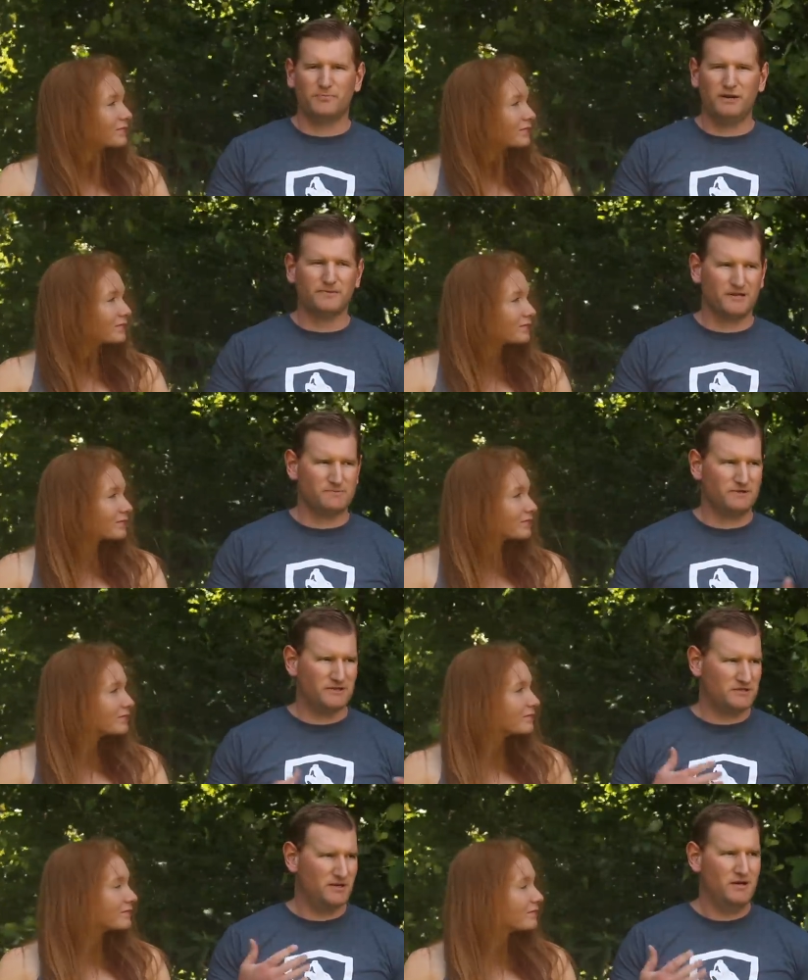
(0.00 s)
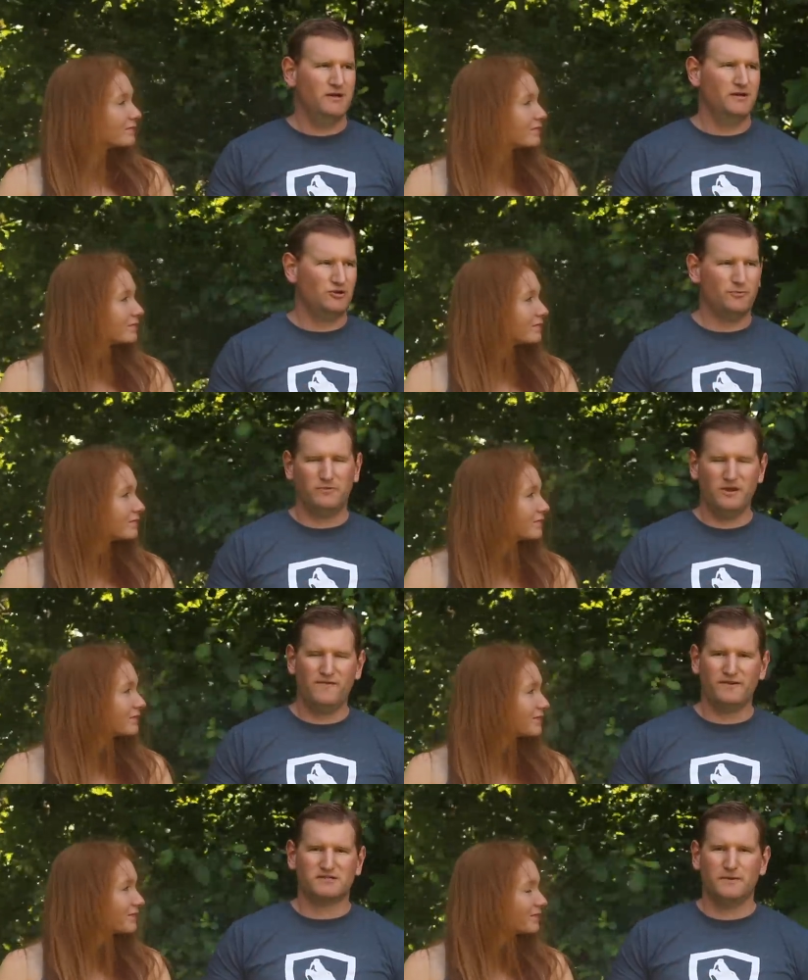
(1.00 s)
Speaker 1: in public, that's because you
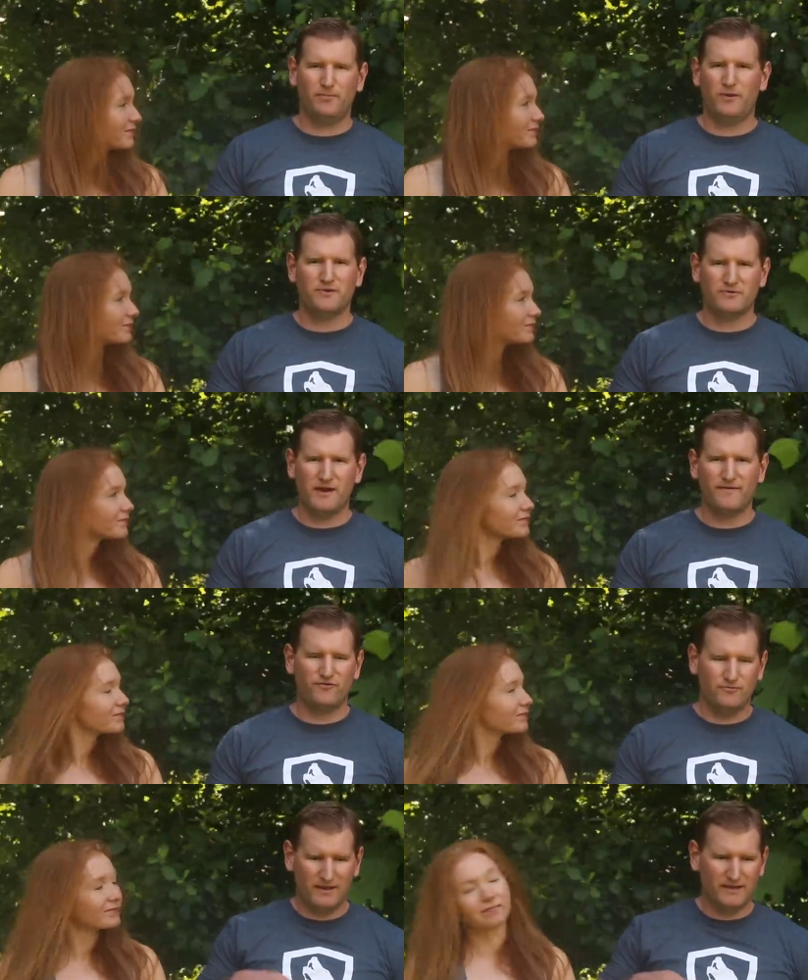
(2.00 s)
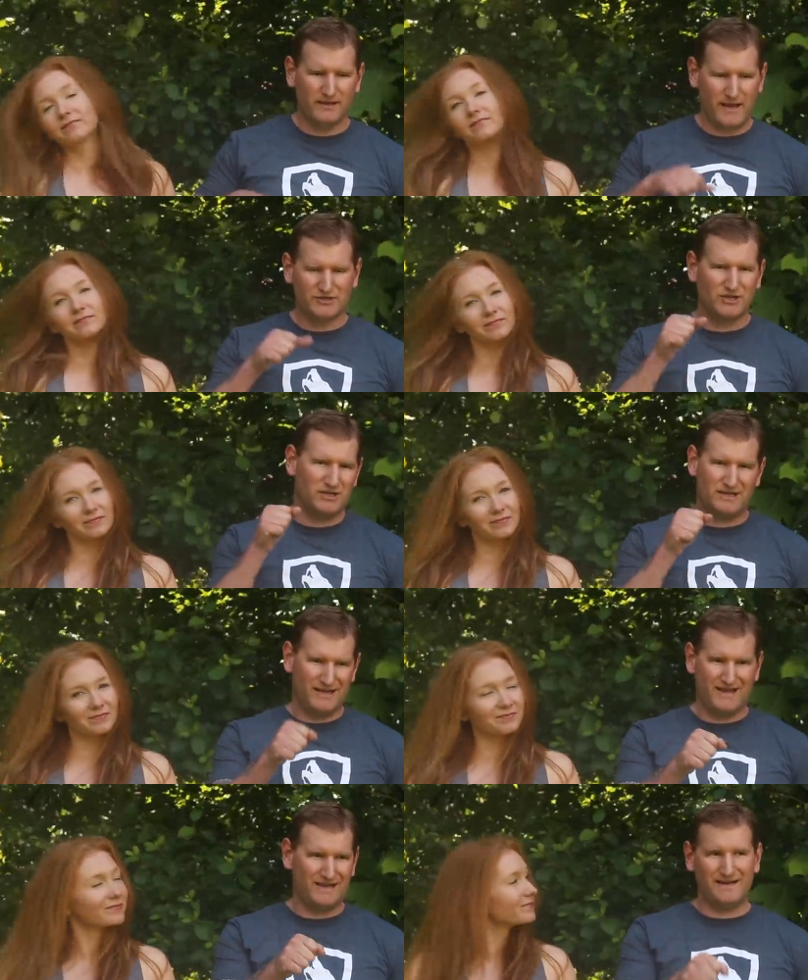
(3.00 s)
believe at some point in your life you may need to actually
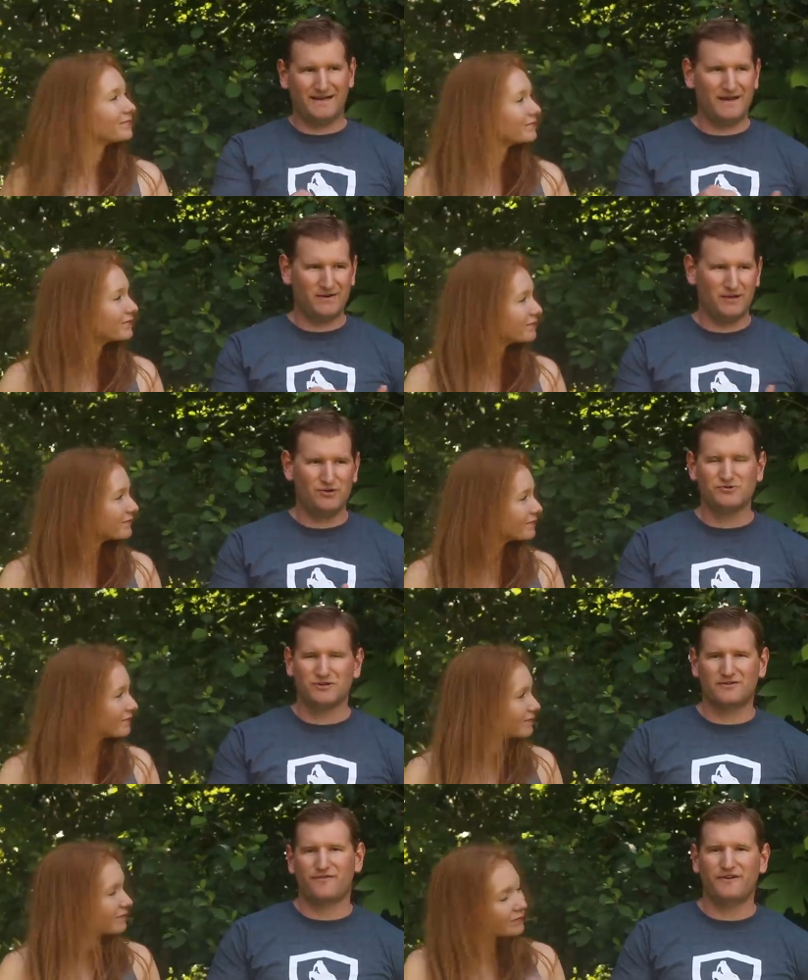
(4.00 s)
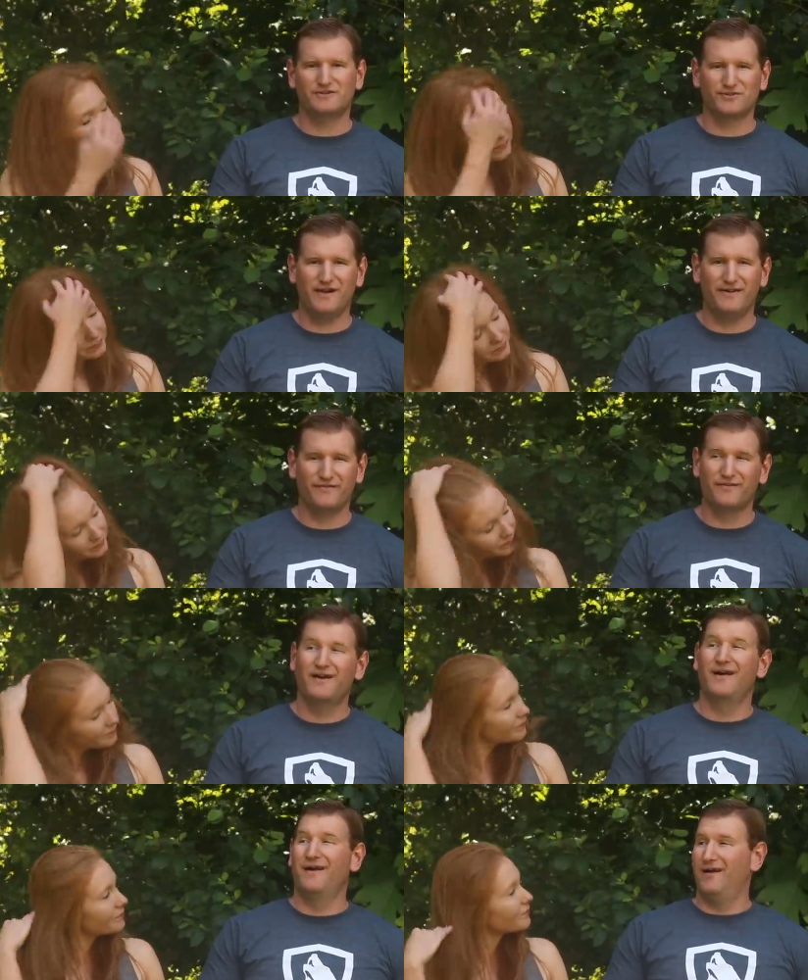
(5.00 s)
get that gun out and use it to defend your life.
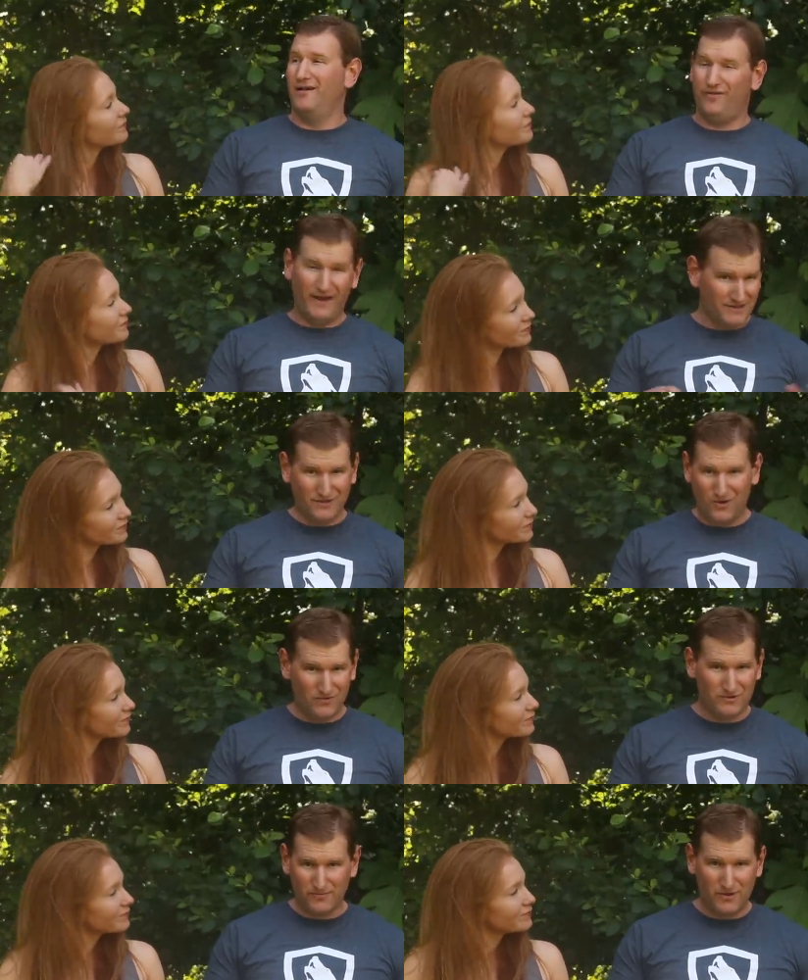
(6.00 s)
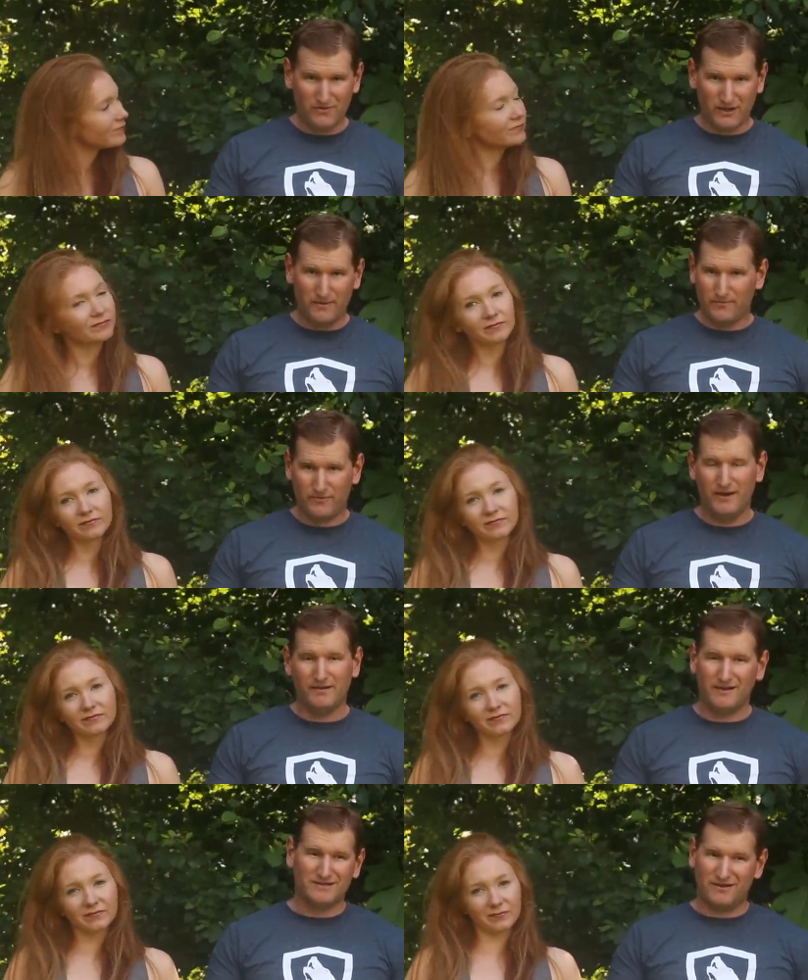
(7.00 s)
That's a whole nother ballgame,
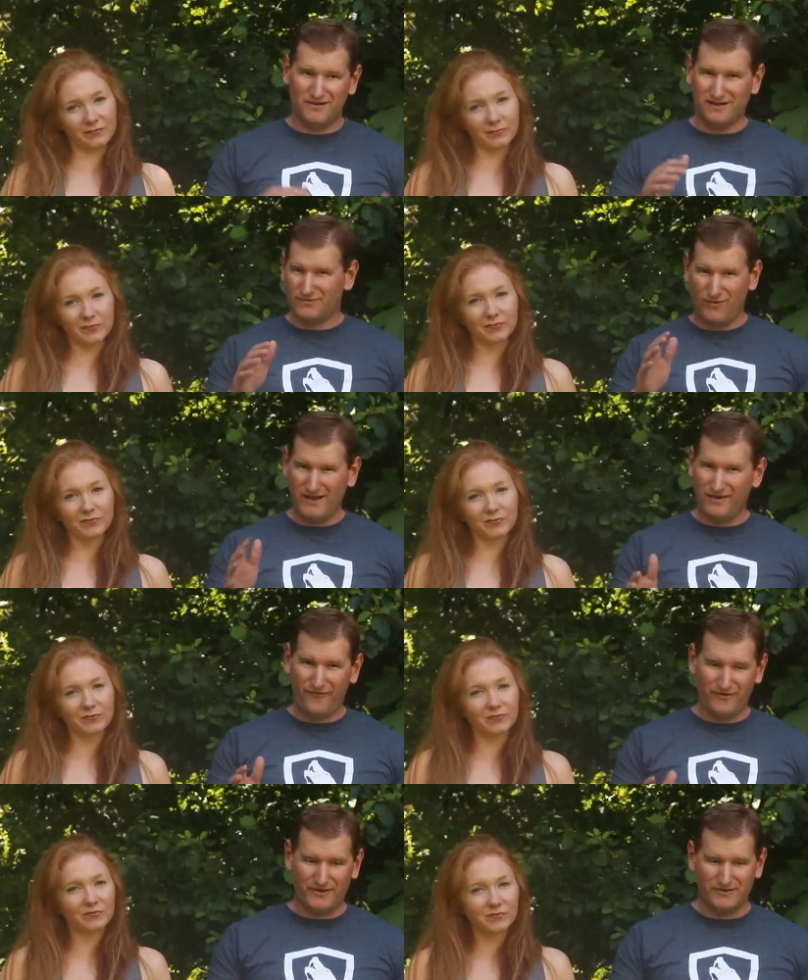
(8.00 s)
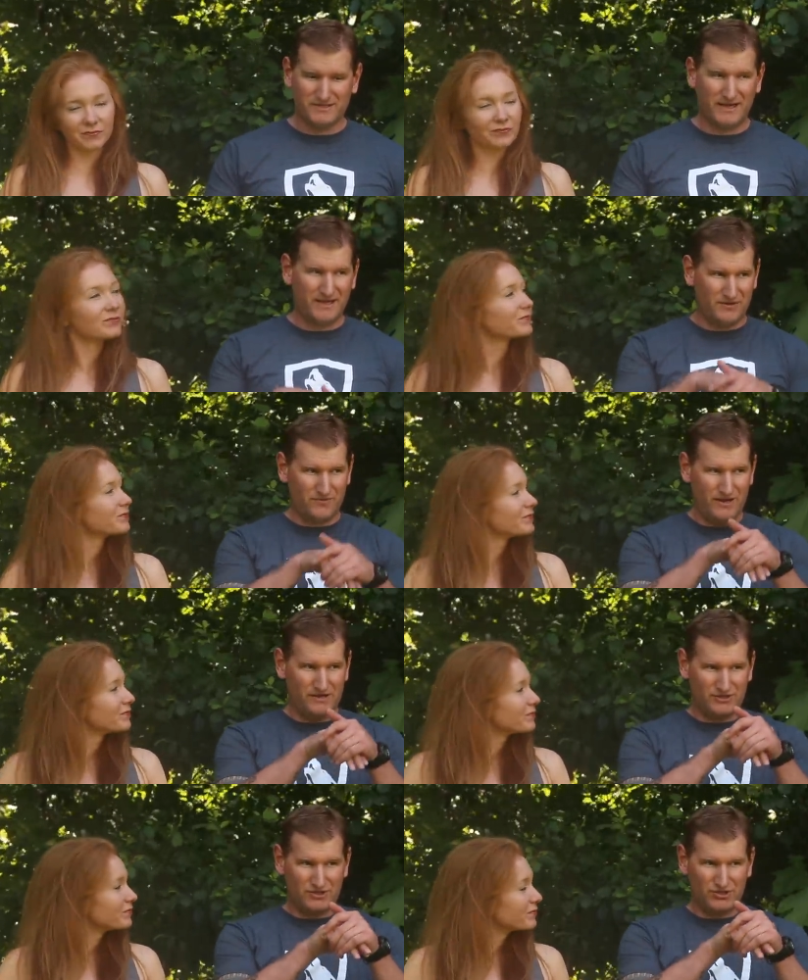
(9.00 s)
right? That's that's way different than standing on the
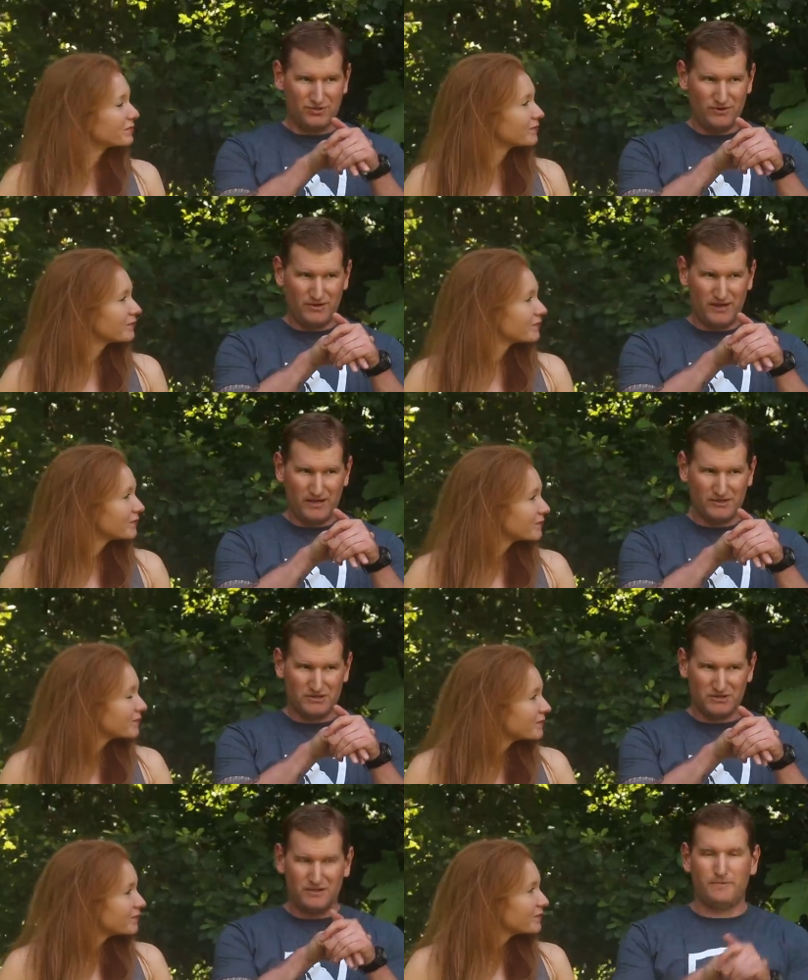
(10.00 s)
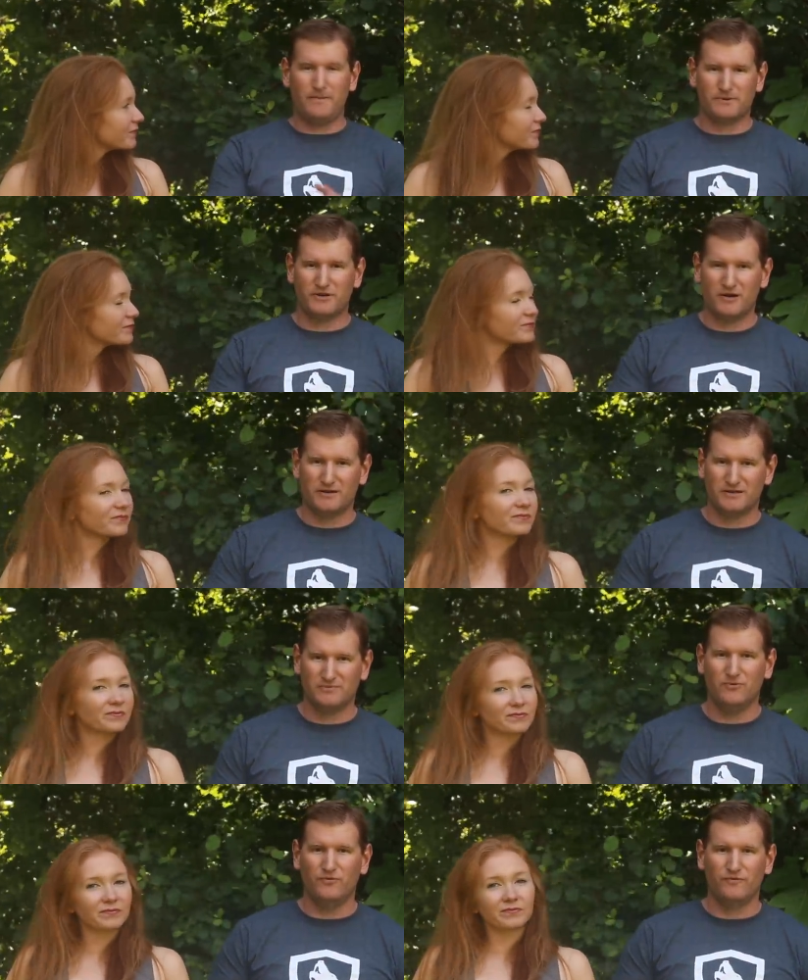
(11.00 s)
range and just shooting at a, at a paper target that
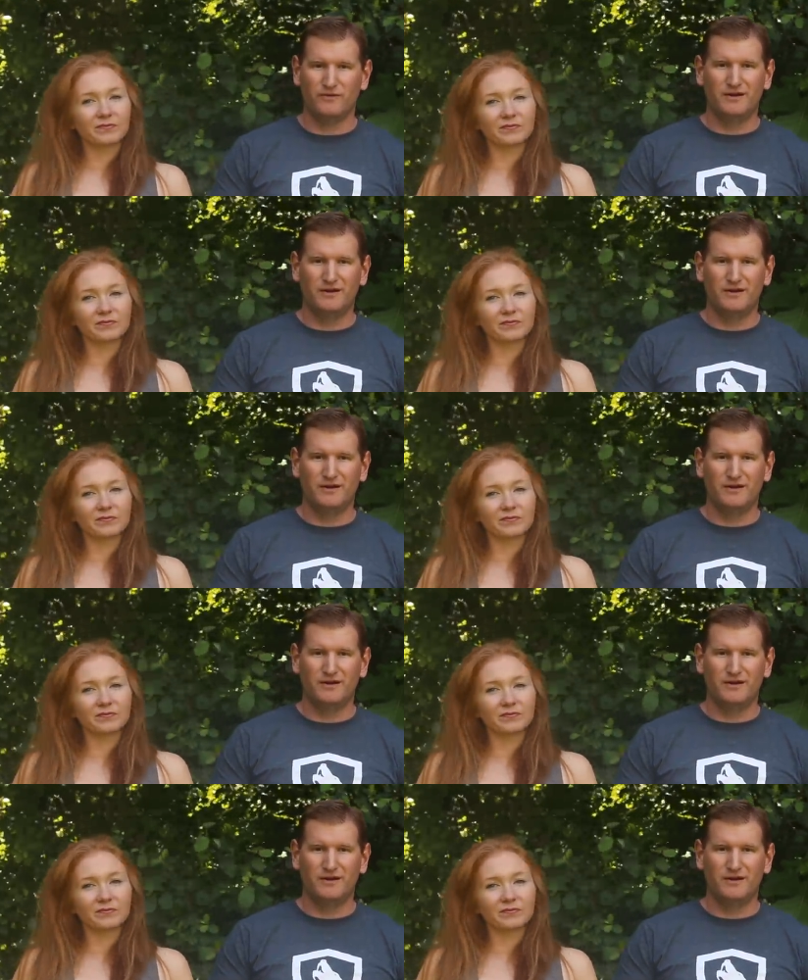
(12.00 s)
doesn't move.